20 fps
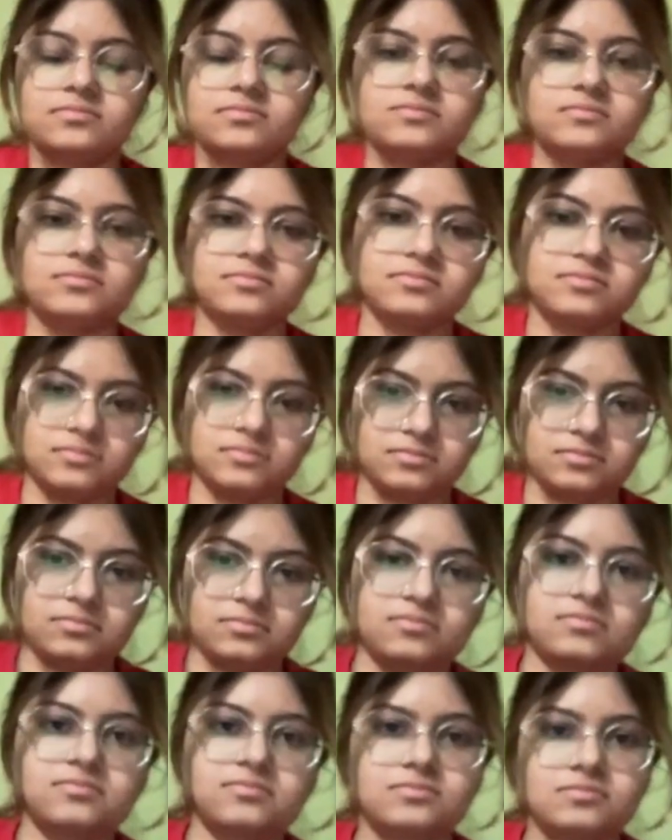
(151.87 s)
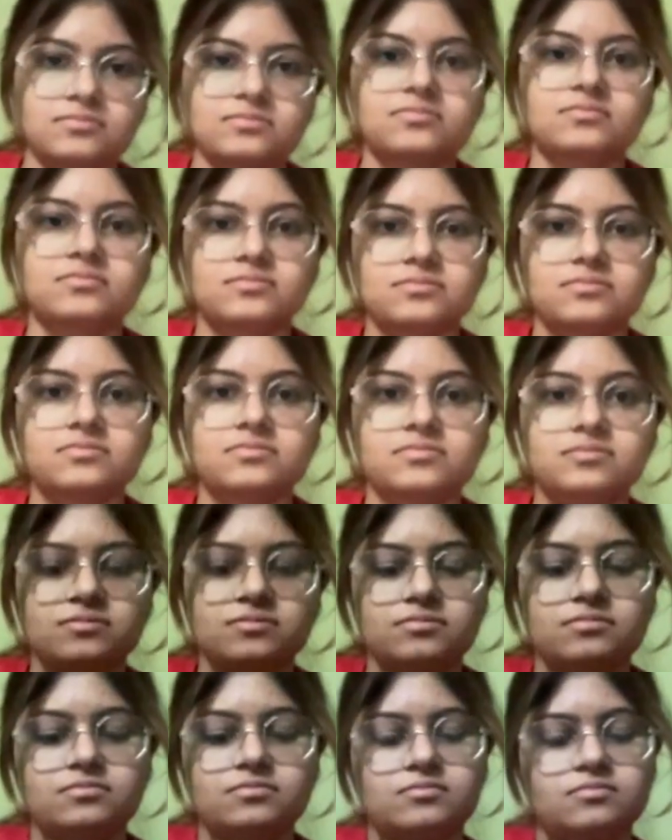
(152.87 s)

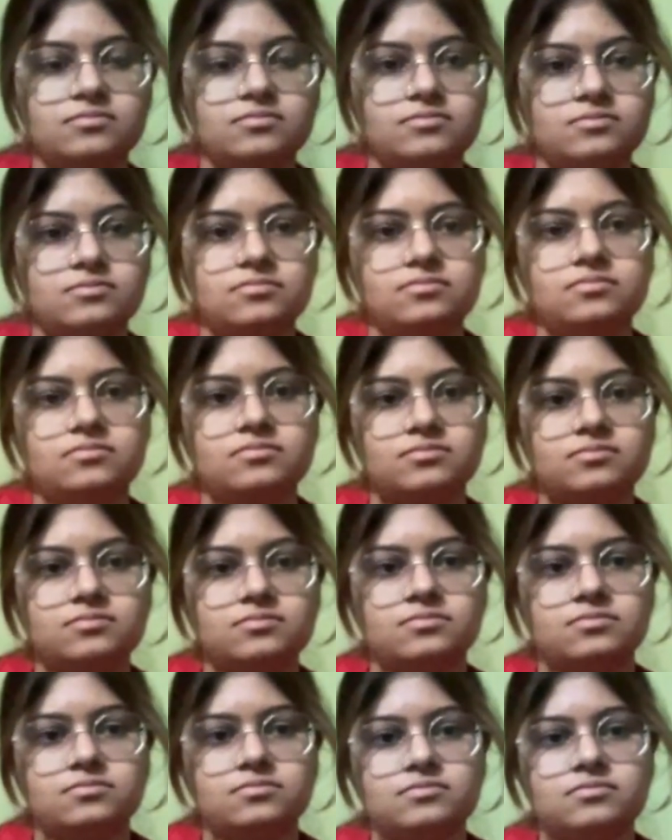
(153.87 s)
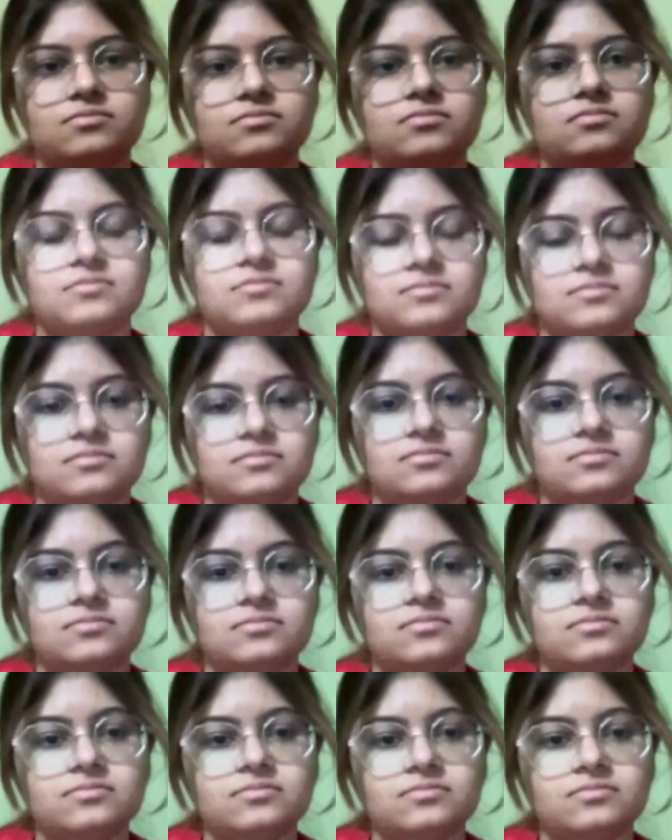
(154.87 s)

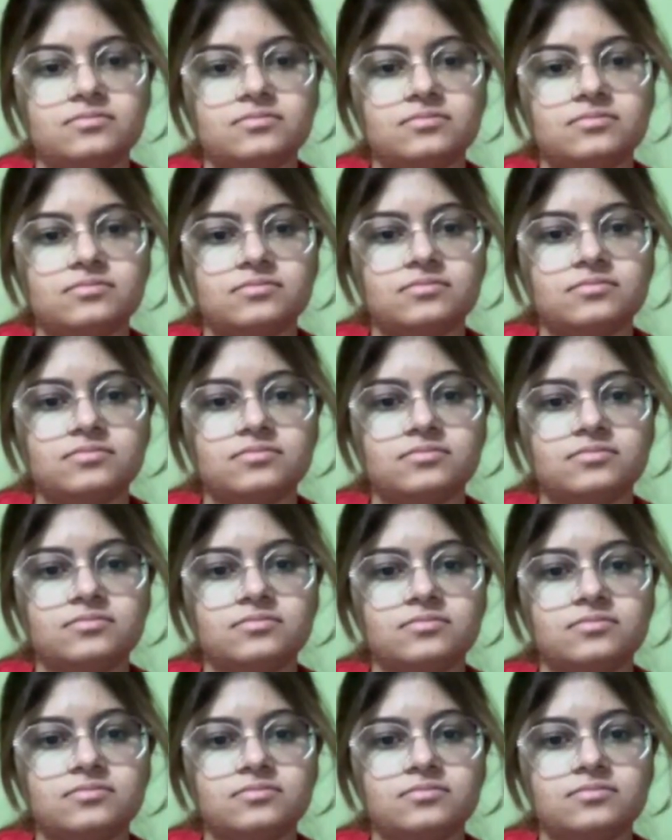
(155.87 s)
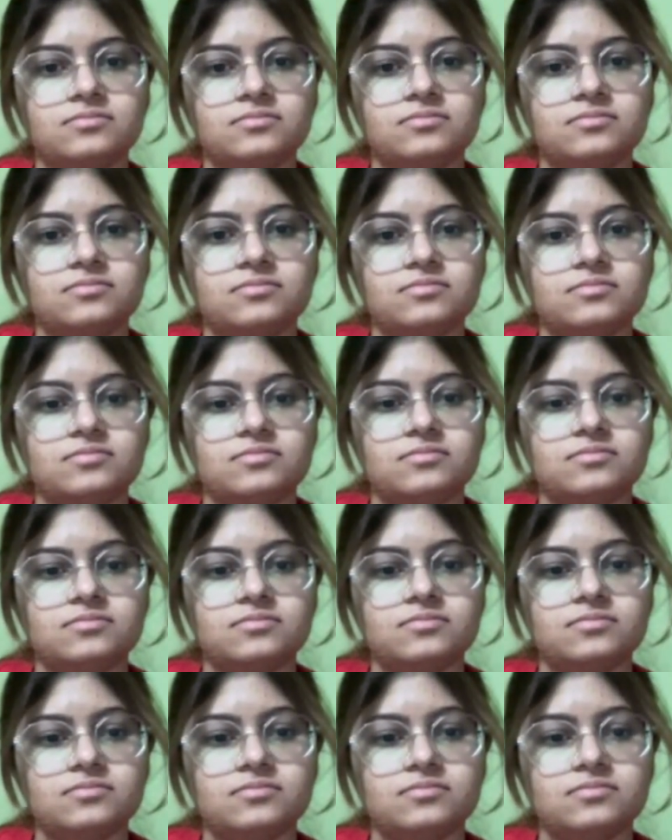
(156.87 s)

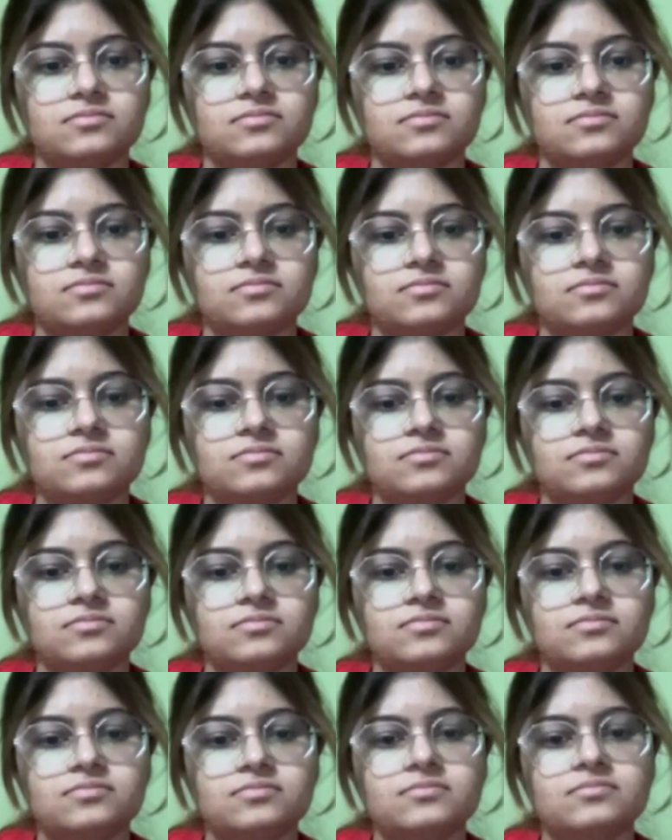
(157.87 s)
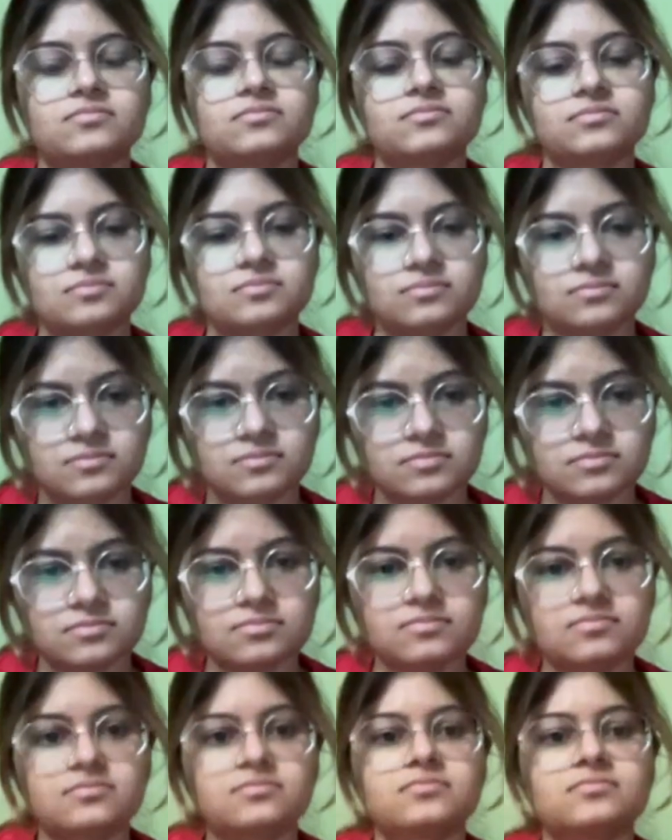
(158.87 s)
The person shown says nothing.